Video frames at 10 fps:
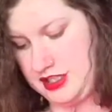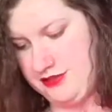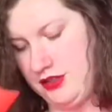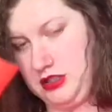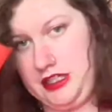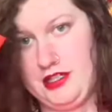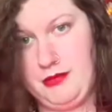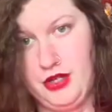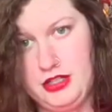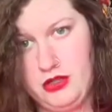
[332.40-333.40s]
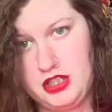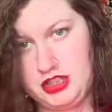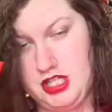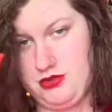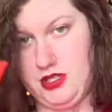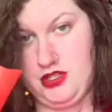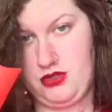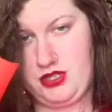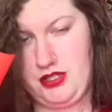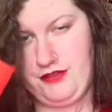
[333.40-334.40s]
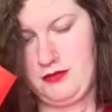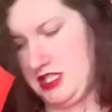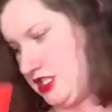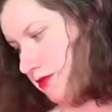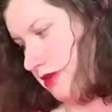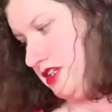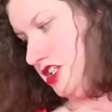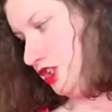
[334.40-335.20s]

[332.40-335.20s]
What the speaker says: exfoliating body wash. This one is also from my stepmom and